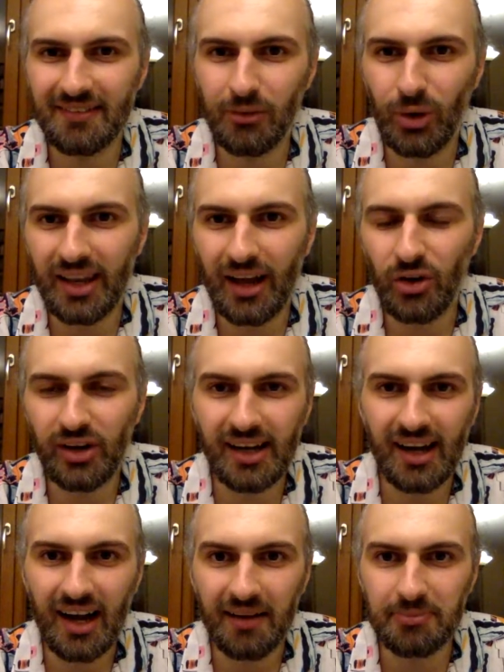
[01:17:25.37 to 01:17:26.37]
1 hour and
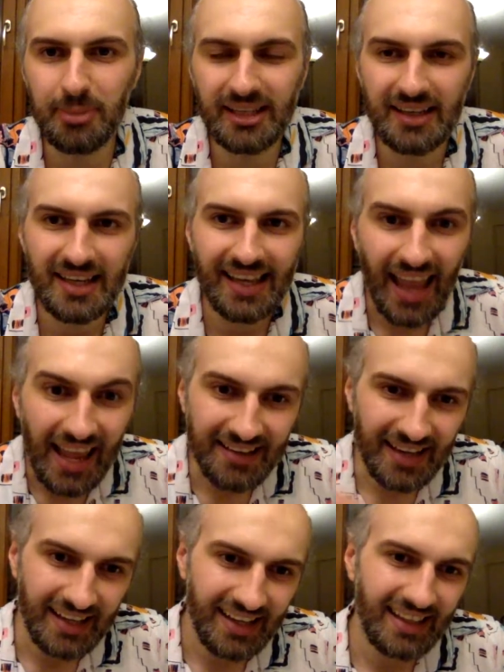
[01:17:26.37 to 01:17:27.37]
a half. But in
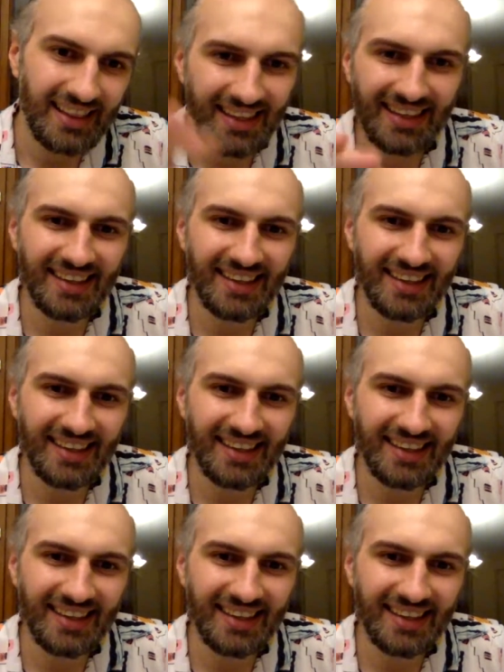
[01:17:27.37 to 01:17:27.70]
case I get